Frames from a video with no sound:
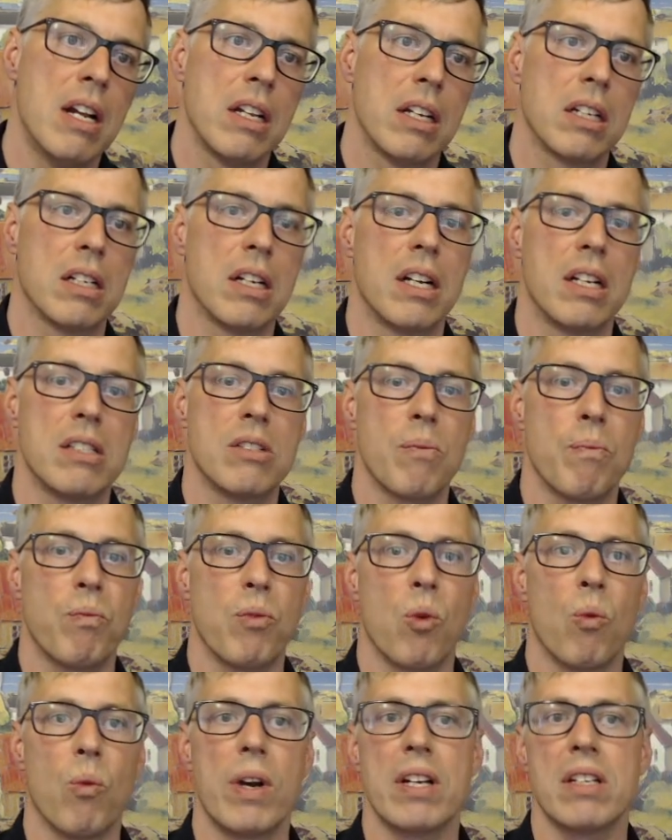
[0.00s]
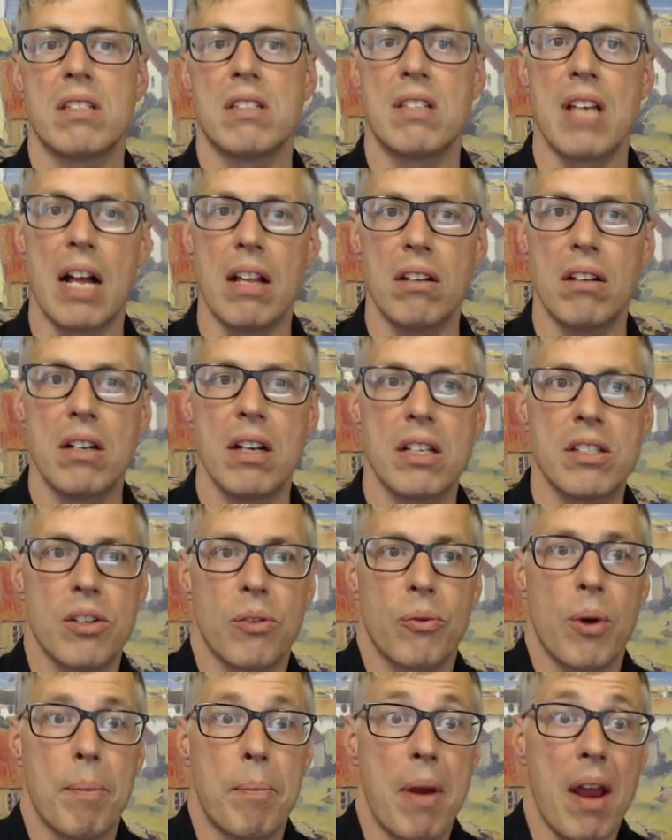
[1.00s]
Because when a seller does a
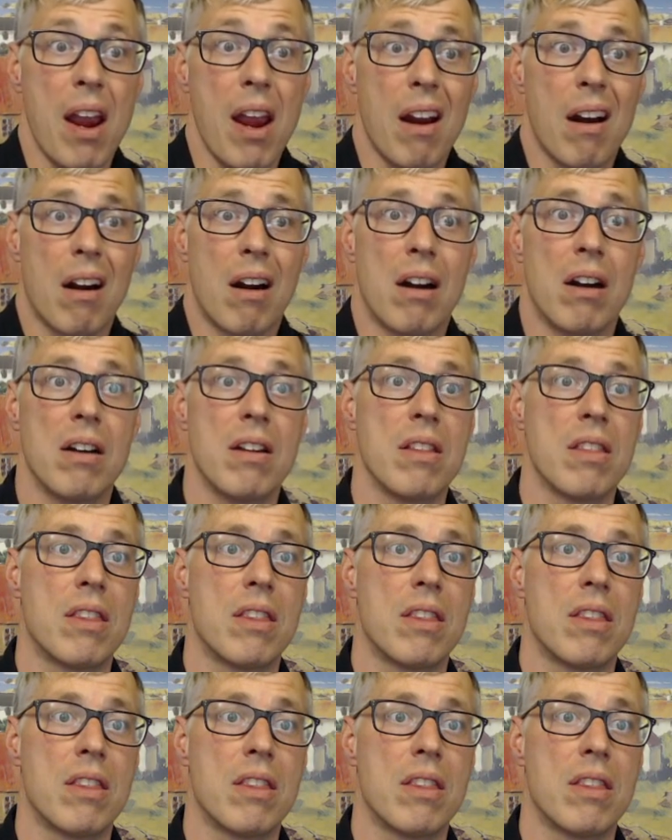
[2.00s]
repair,